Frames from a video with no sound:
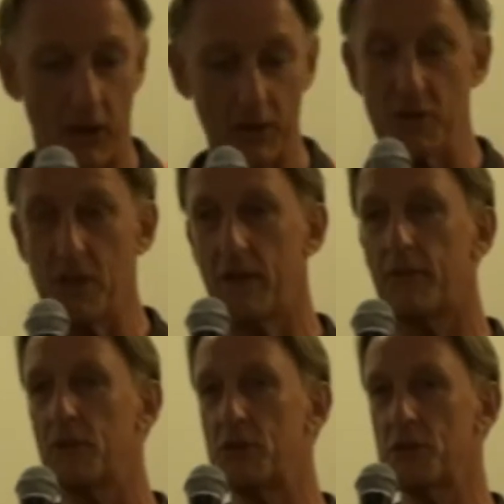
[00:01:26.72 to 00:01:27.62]
I did have
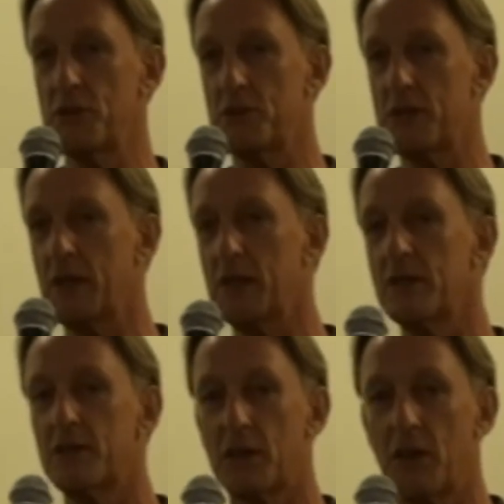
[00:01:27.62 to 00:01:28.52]
a return
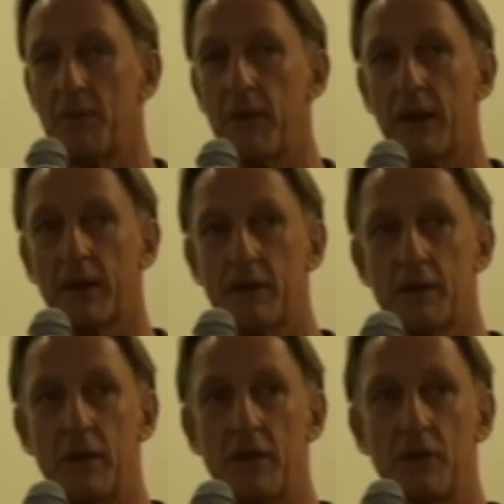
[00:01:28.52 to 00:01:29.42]
ticket to go back
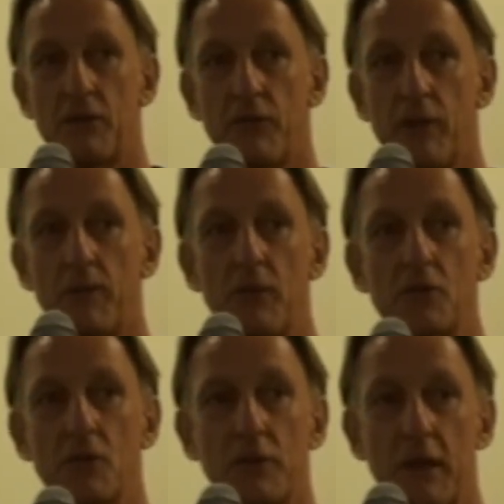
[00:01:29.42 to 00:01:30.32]
at the end of
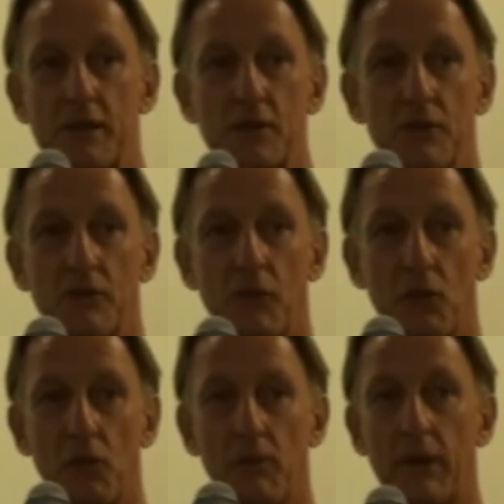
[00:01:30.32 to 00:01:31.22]
February
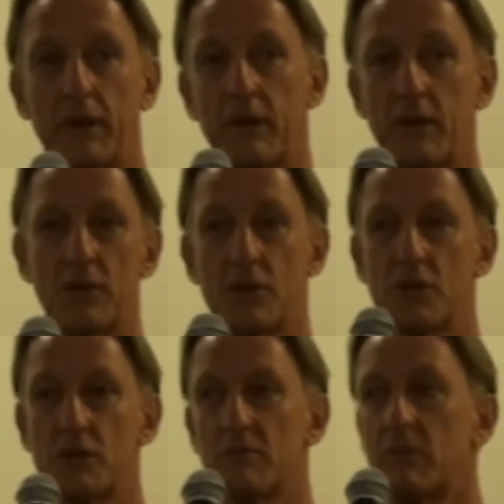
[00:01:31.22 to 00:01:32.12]
2004, but it
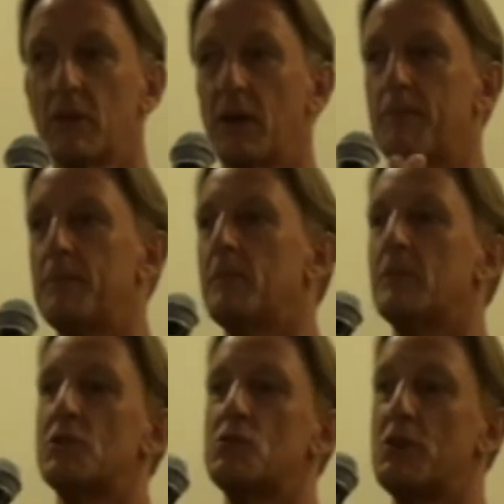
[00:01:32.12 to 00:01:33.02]
just kept
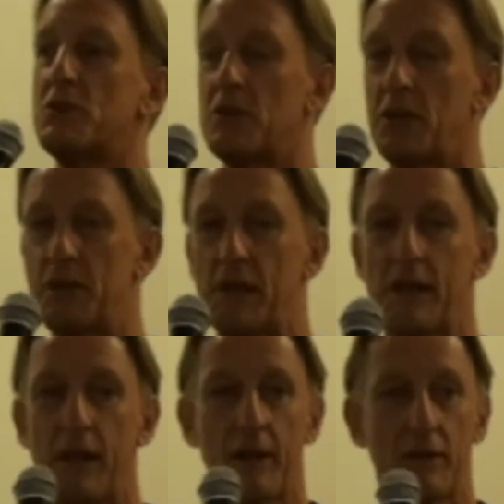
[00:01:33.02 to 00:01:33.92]
stretching the
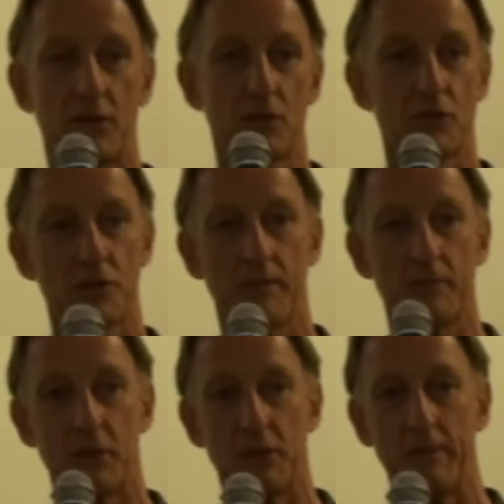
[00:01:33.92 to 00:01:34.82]
date out until
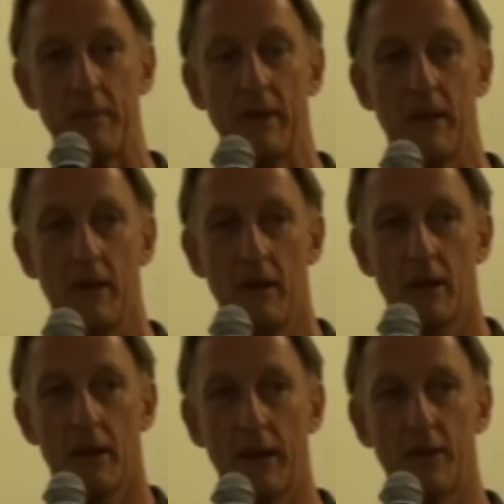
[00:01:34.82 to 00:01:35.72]
sometime
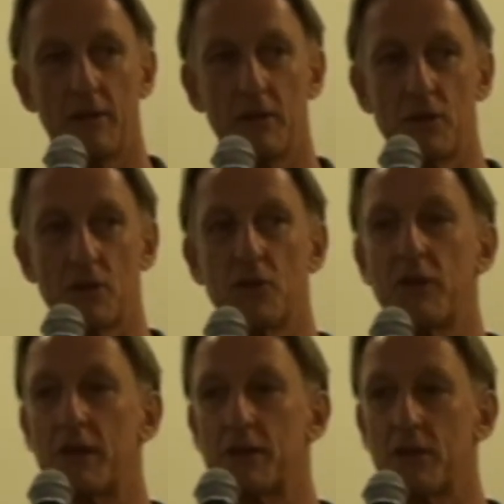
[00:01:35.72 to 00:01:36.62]
later in
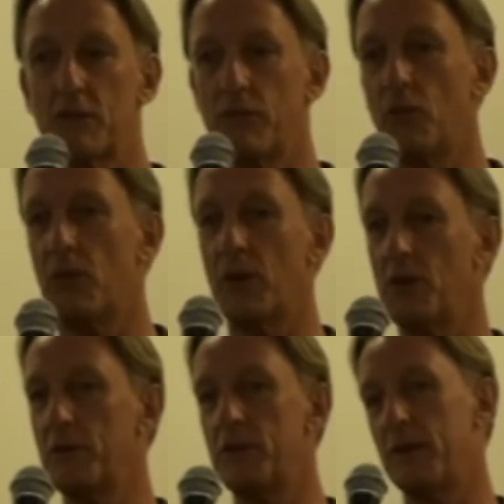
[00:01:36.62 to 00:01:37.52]
2004 I
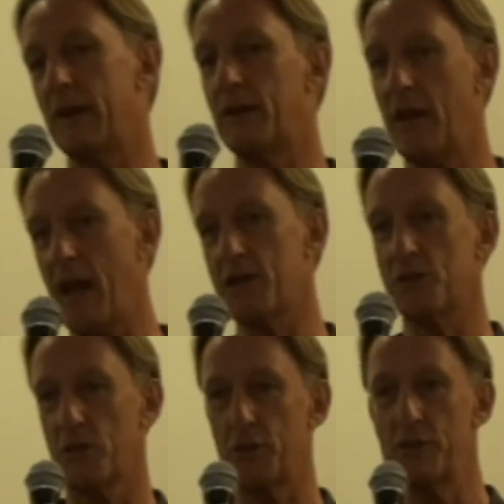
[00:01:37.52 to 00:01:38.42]
heard that they
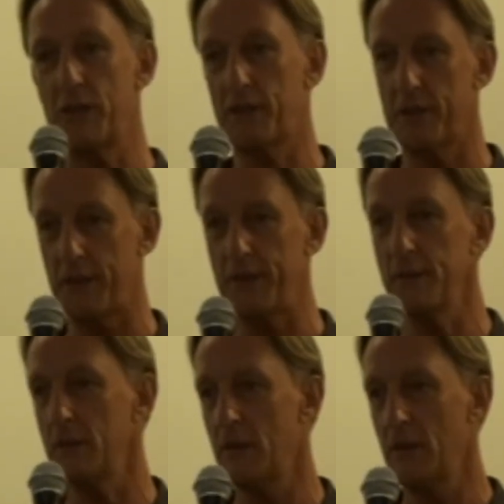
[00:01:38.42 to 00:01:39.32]
cashed the ticket
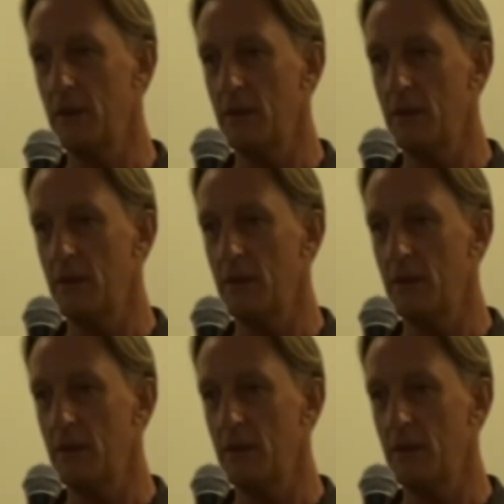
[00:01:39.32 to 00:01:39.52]
in.